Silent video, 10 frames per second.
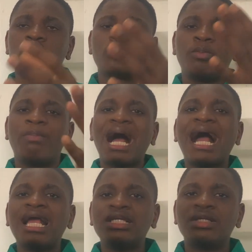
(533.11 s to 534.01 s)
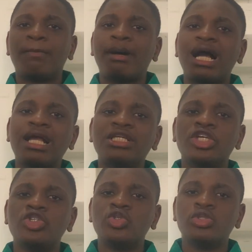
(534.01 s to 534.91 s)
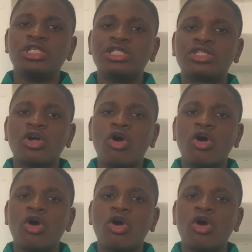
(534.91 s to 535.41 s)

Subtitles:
to buy a unit